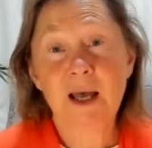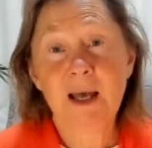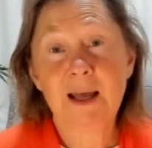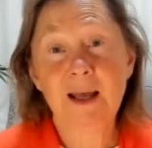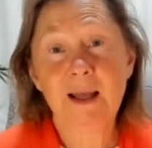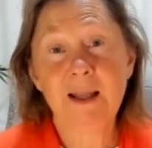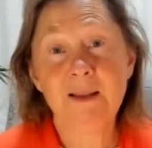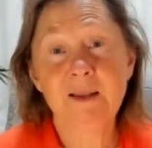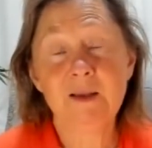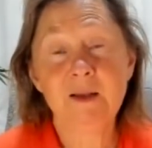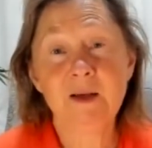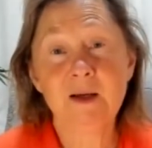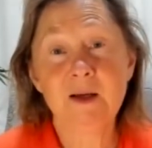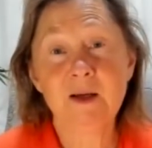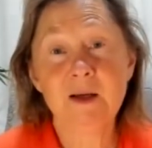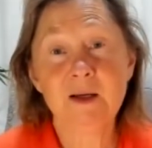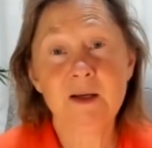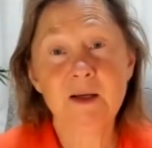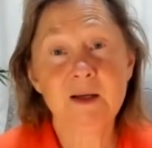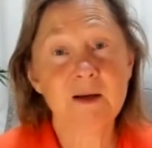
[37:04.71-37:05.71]
And
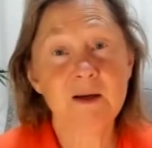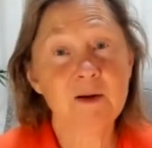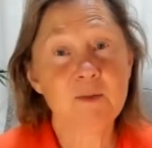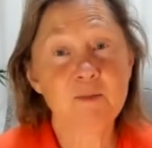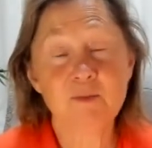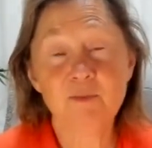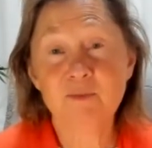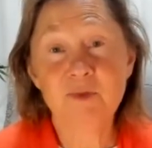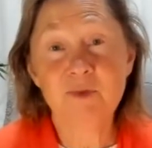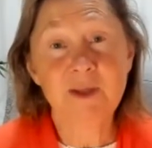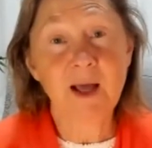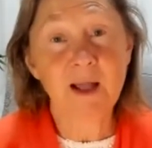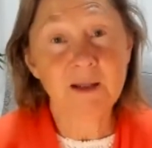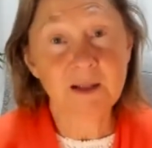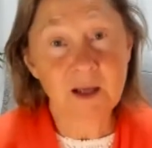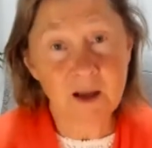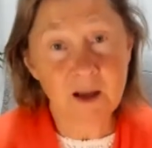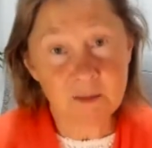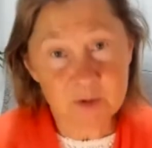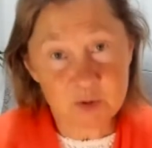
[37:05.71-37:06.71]
uh, um,
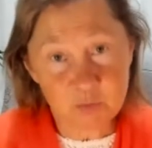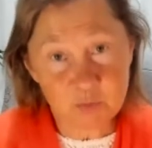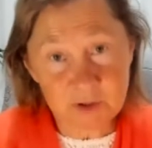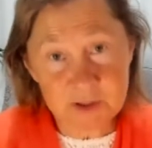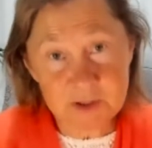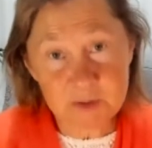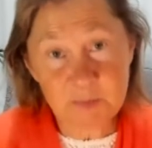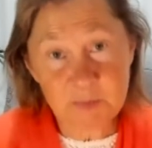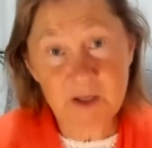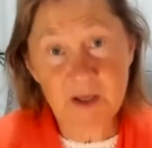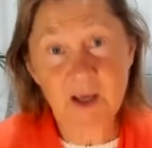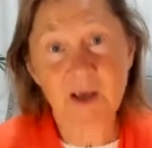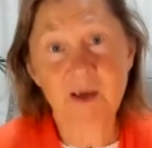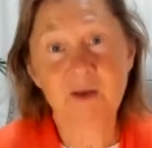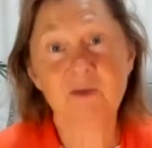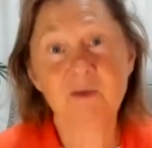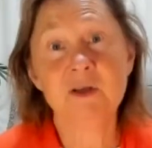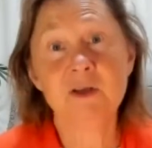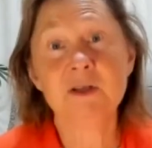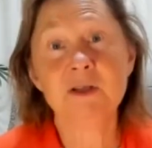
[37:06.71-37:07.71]
that comes with its
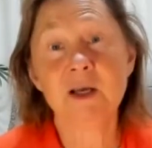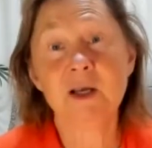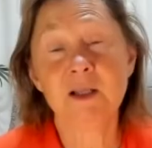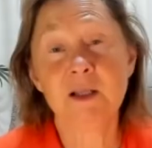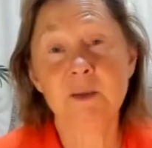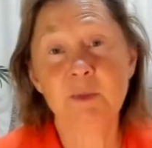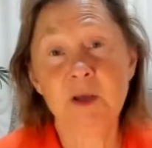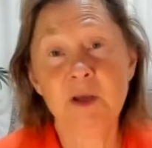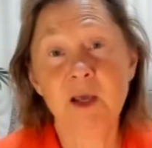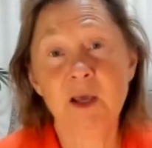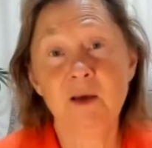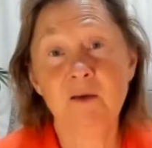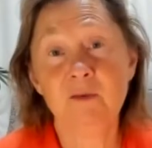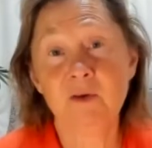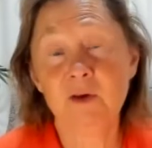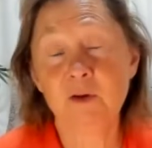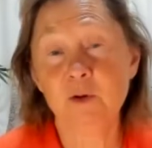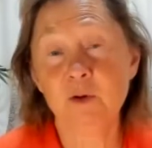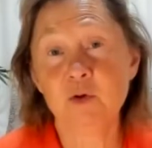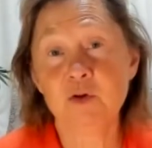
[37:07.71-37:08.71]
behaviors, and the
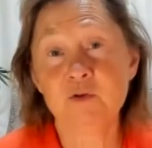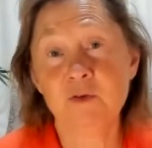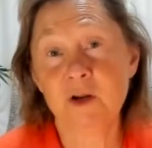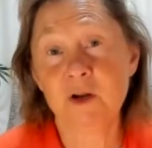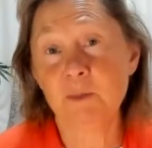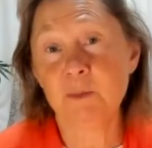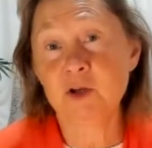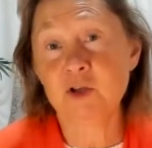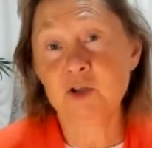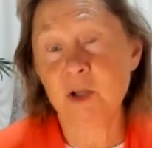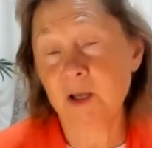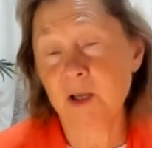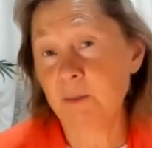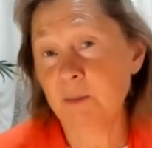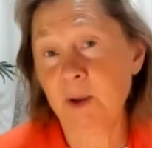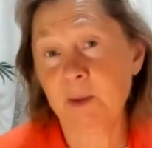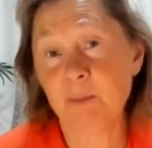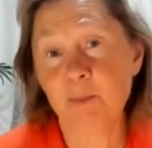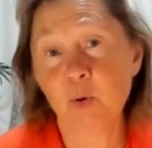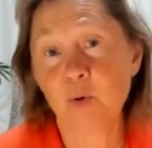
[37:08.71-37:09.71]
behavior looks very much like a
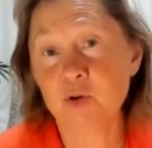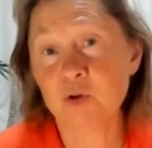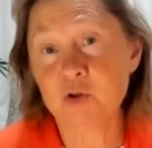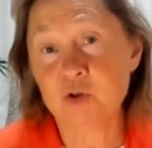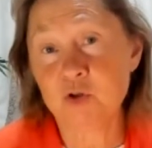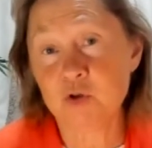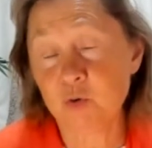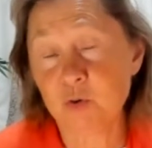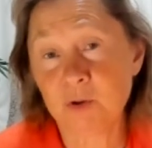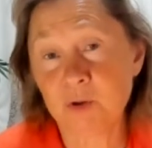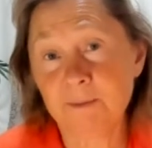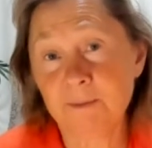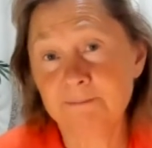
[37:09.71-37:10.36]
bipolar disorder